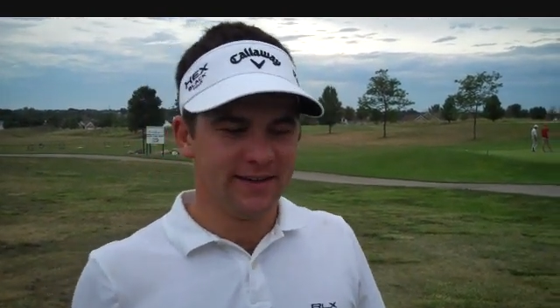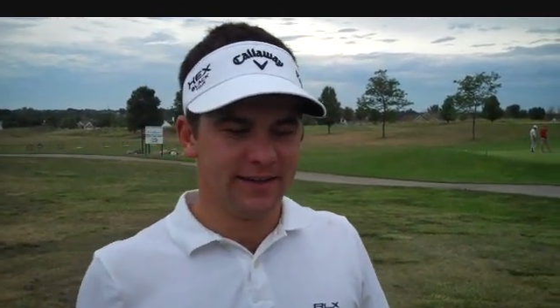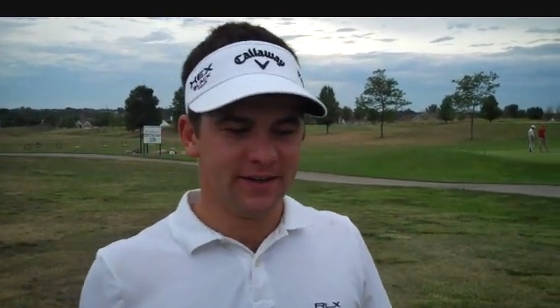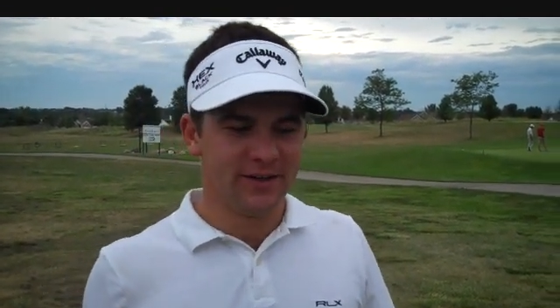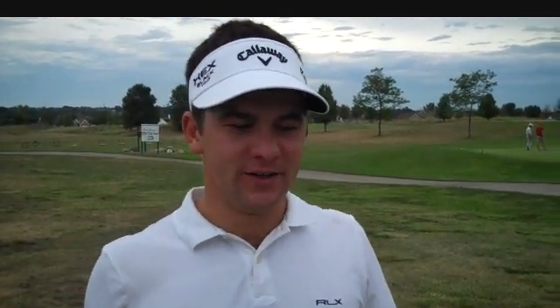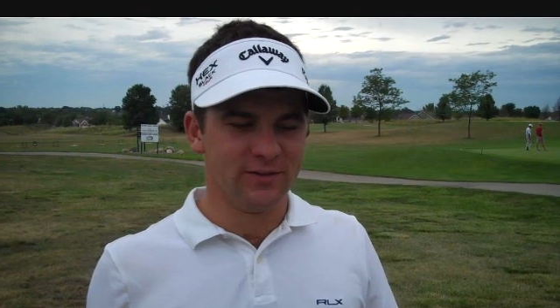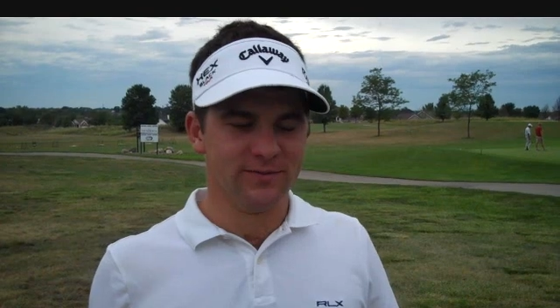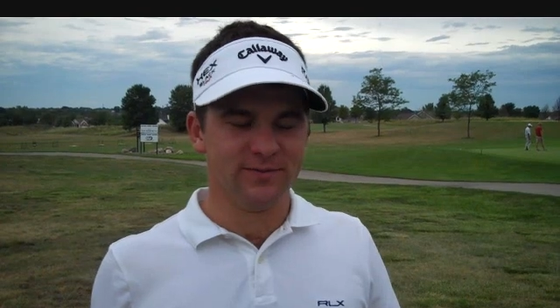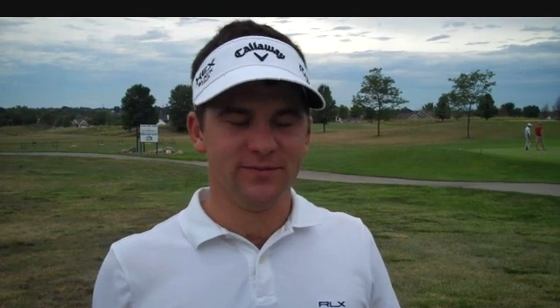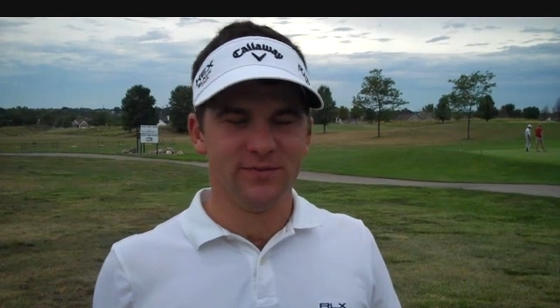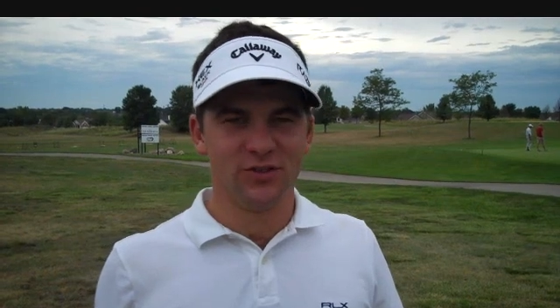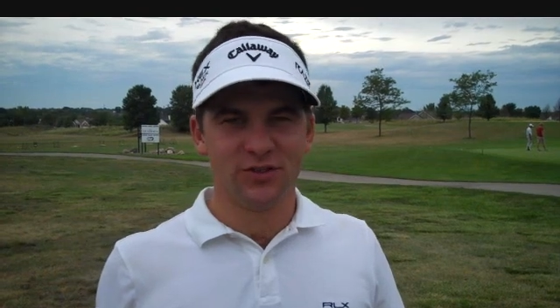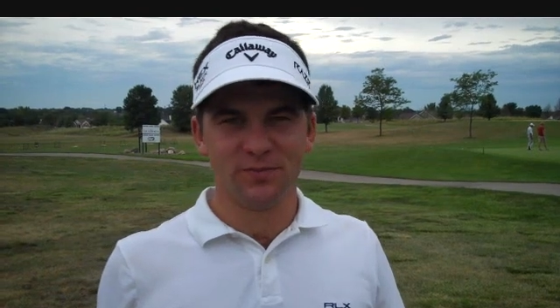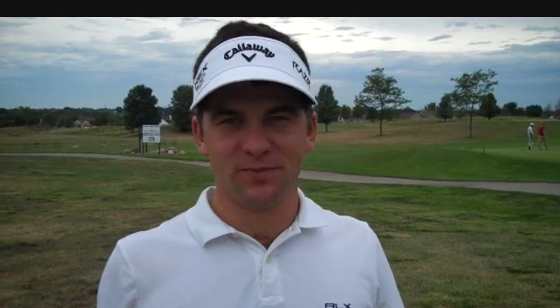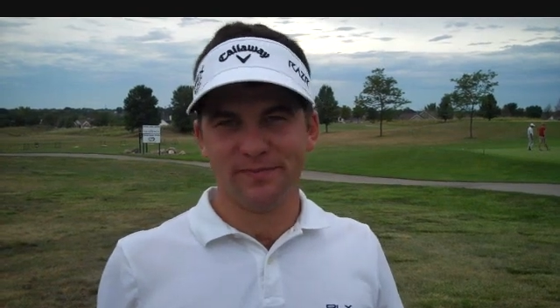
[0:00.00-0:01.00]
you know,
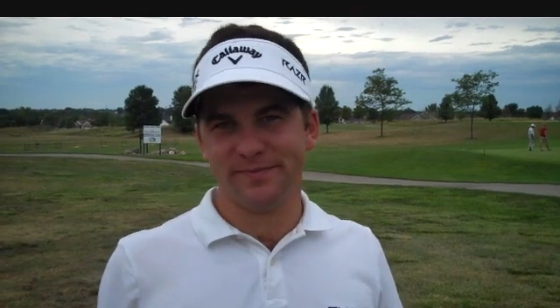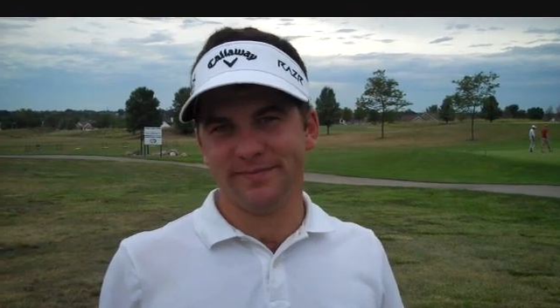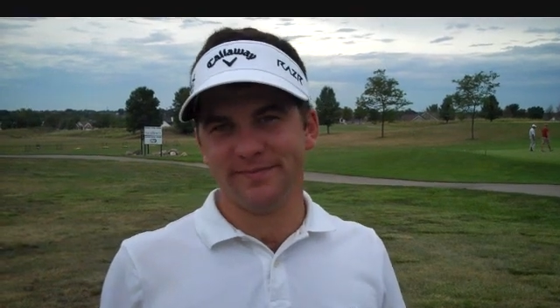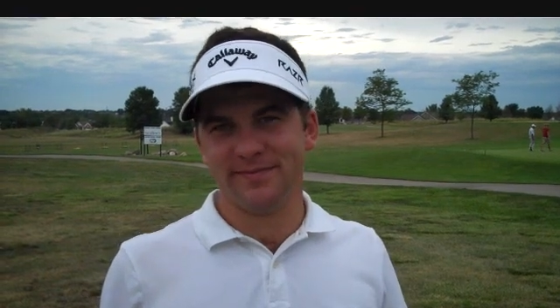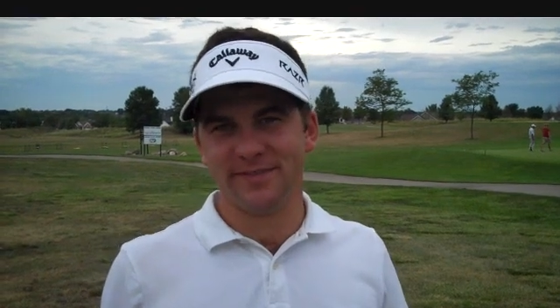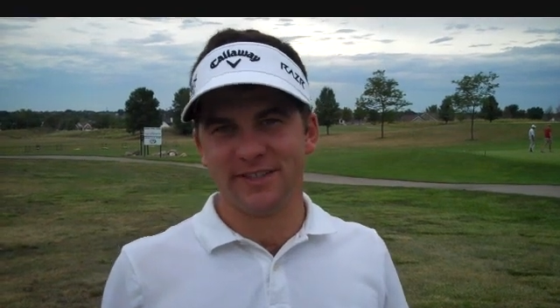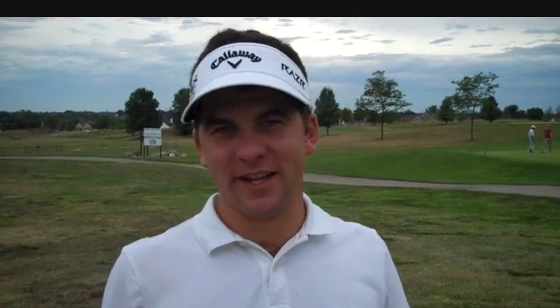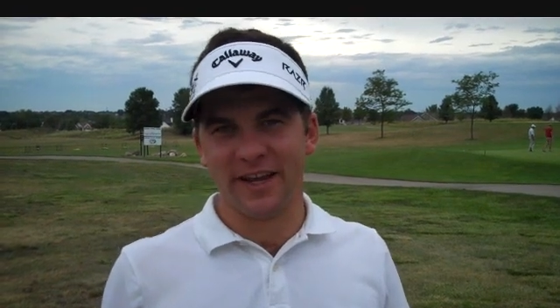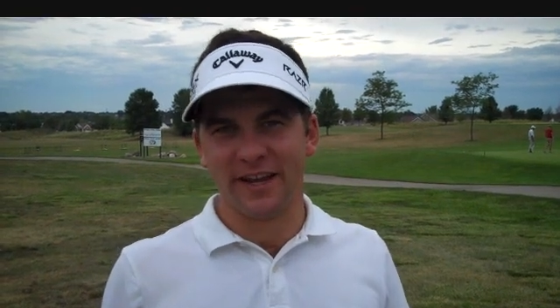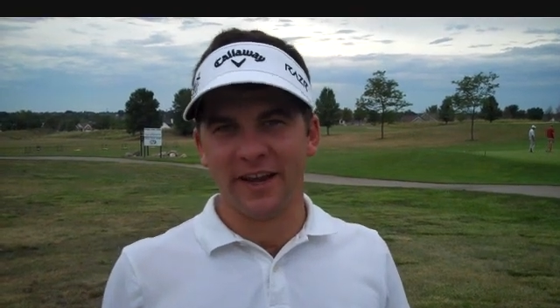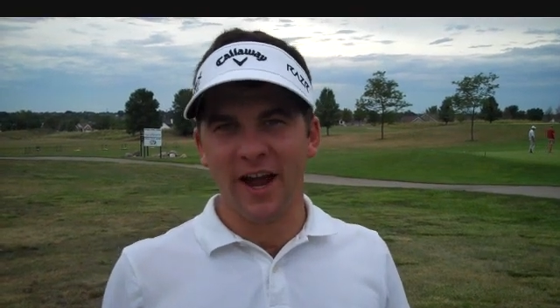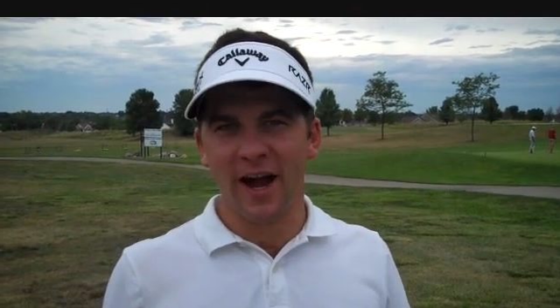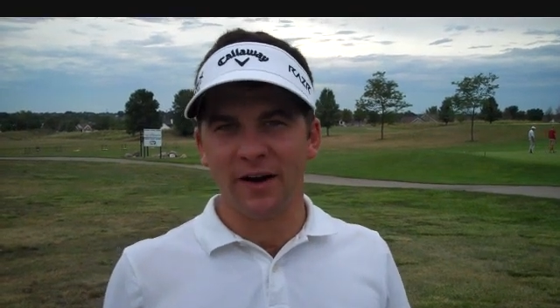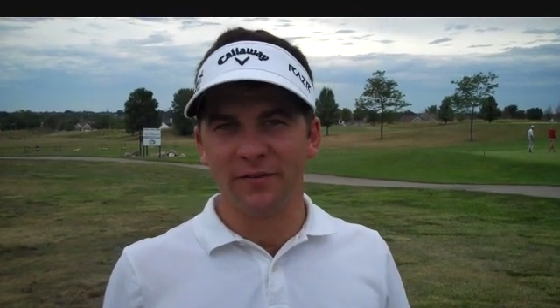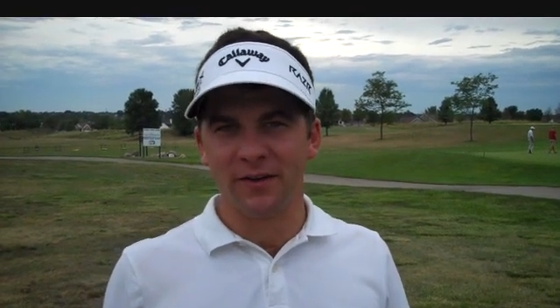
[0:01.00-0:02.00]
just staying
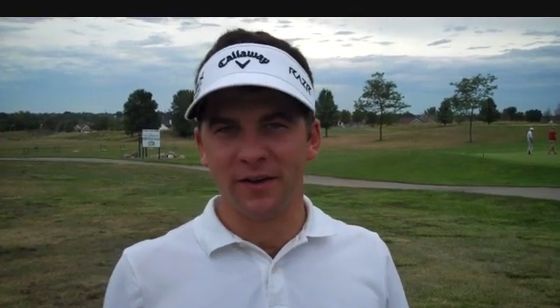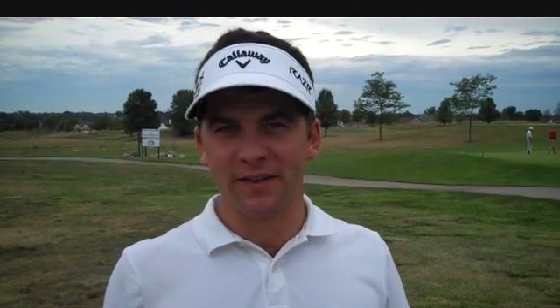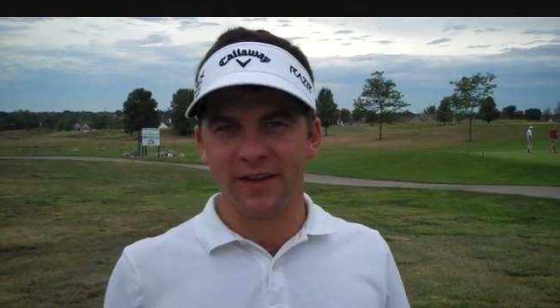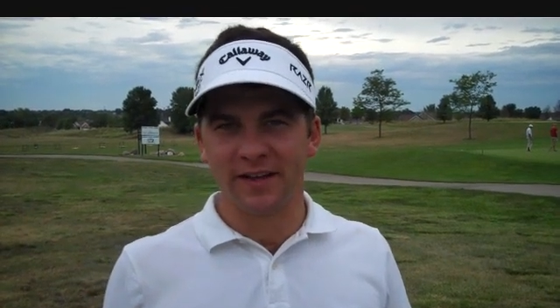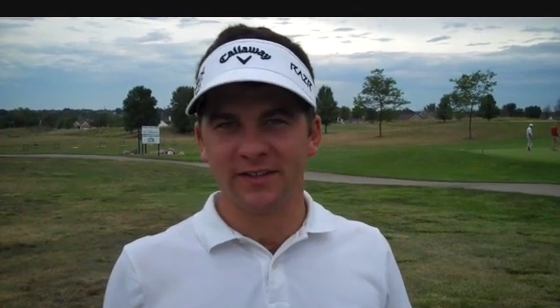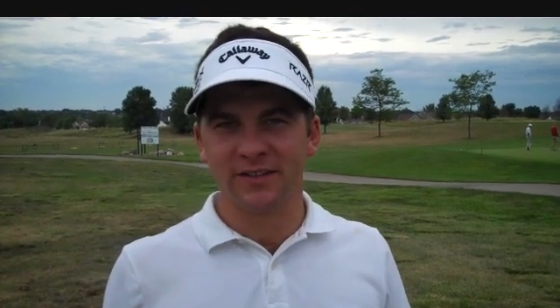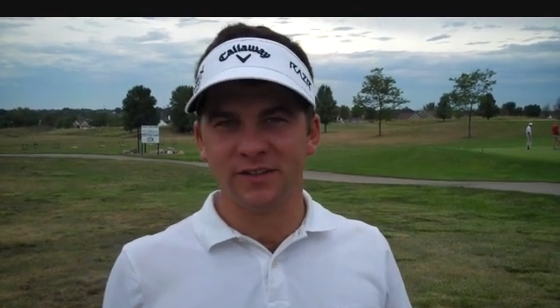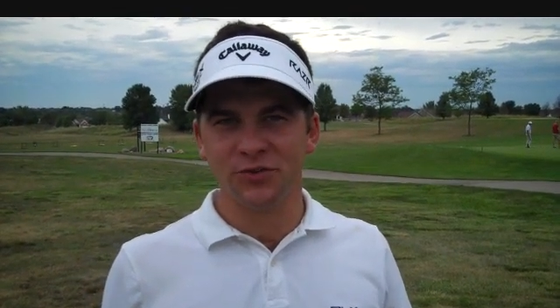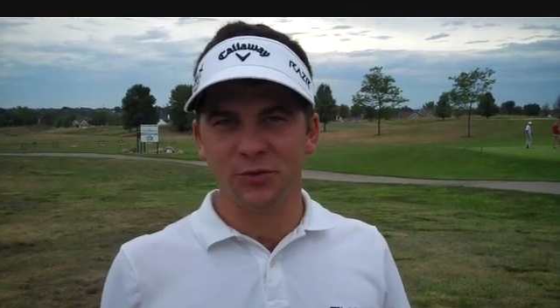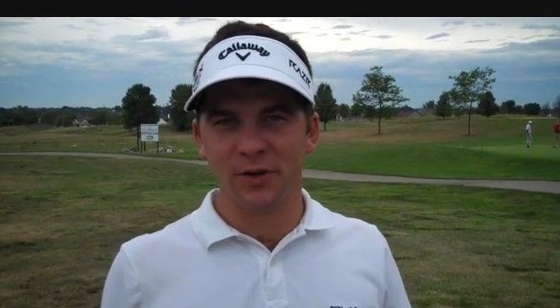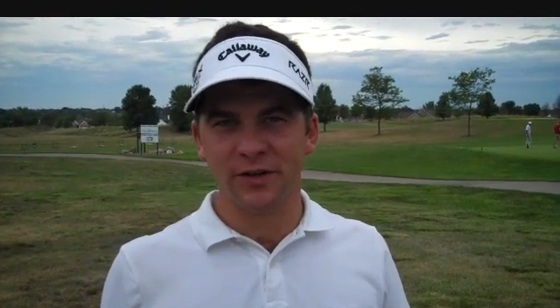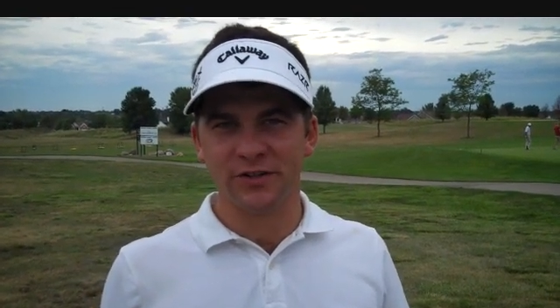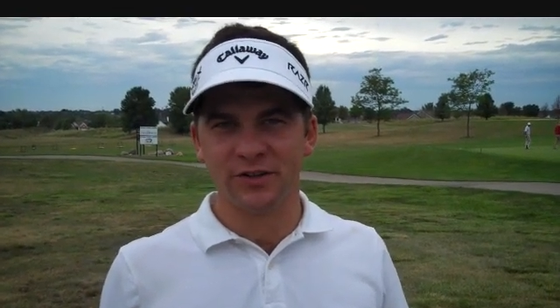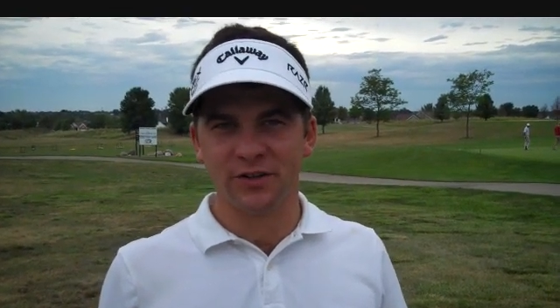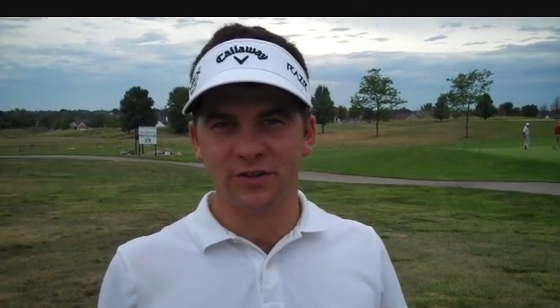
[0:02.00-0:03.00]
confident in that
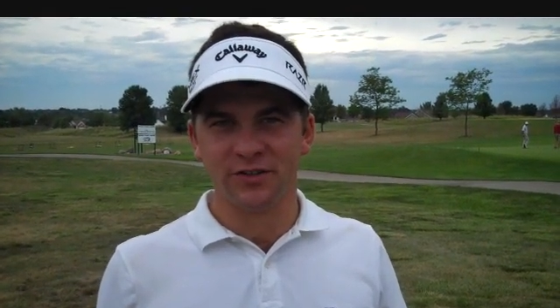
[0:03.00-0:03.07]
situation,